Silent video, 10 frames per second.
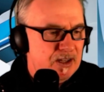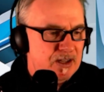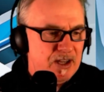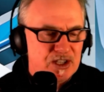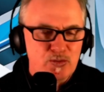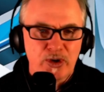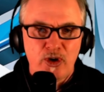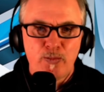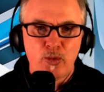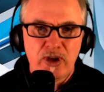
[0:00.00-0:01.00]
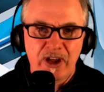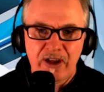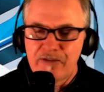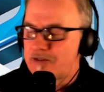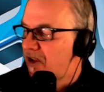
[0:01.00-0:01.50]
Next one up, we
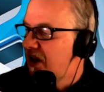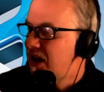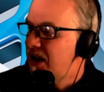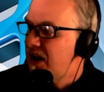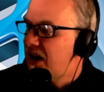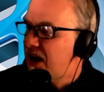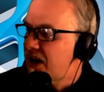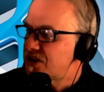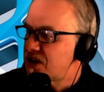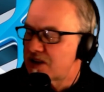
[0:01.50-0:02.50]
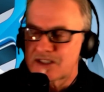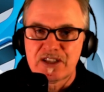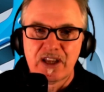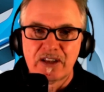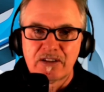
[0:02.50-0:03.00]
have Exodus,
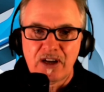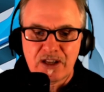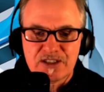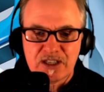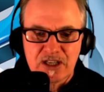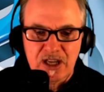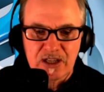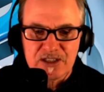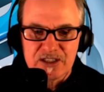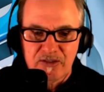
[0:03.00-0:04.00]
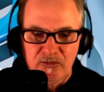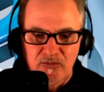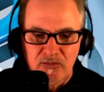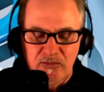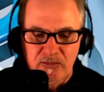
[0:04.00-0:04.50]
Gods and Kings.
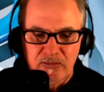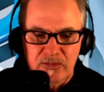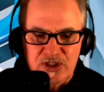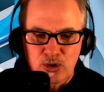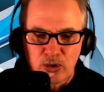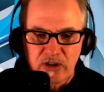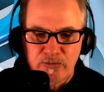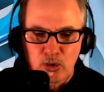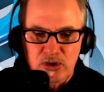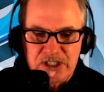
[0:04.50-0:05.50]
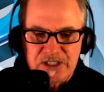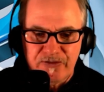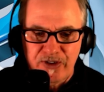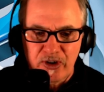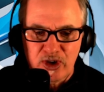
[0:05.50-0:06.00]
The story of Moses.
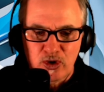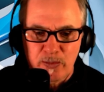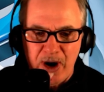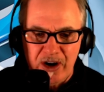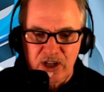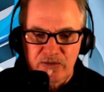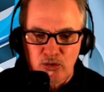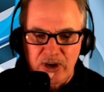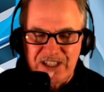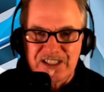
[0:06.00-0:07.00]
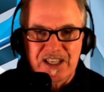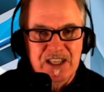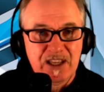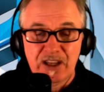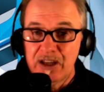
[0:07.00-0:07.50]
Very good. Parting of the Red
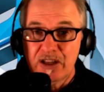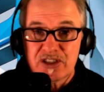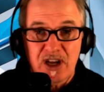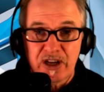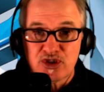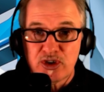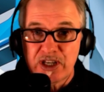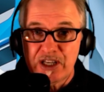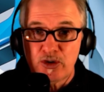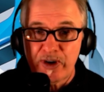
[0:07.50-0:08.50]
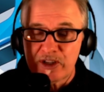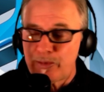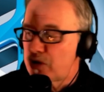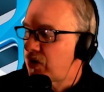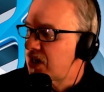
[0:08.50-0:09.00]
Sea. Solid 3D, directed
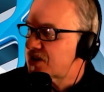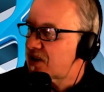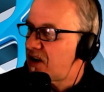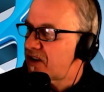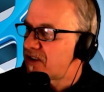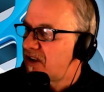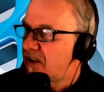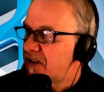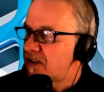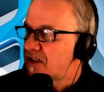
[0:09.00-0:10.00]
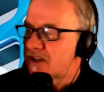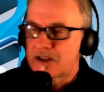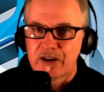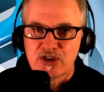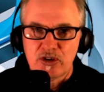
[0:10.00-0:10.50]
by Ridley Scott. Didn't think
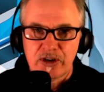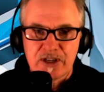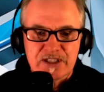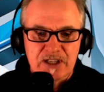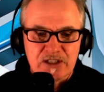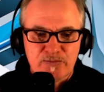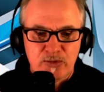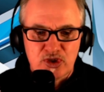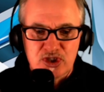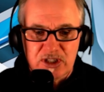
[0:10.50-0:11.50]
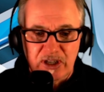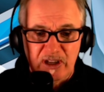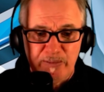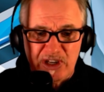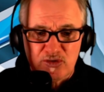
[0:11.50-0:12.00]
I'd enjoy this as much.
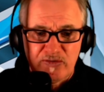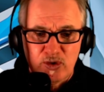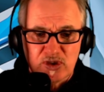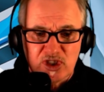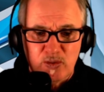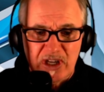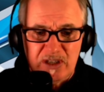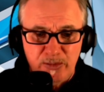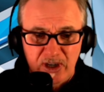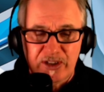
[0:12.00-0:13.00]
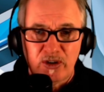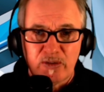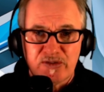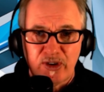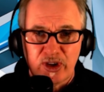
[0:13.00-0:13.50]
Mixed reviews as well. I thought it
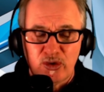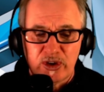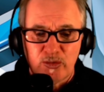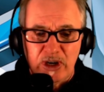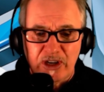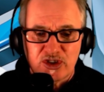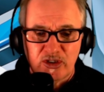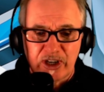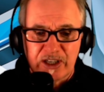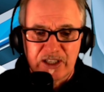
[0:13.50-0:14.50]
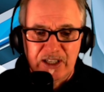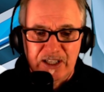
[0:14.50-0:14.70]
was very good. Really enjoyed it.